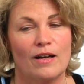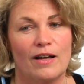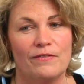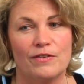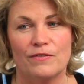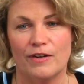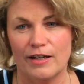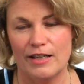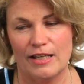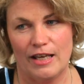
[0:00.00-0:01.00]
I feel
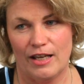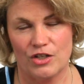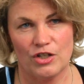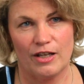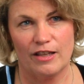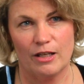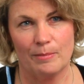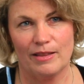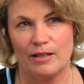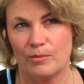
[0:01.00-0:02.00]
very engaged. I think
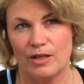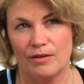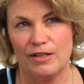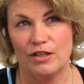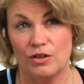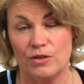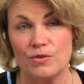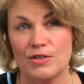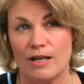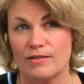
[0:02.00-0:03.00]
about them when I read the
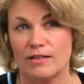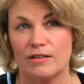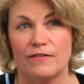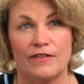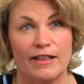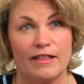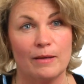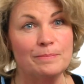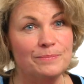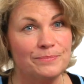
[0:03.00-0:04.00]
news, how it's going to affect
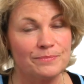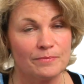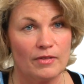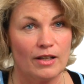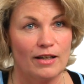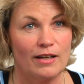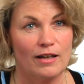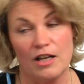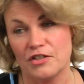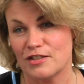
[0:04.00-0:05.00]
them,
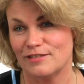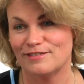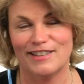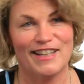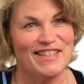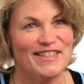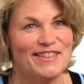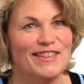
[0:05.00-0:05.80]
us, I guess.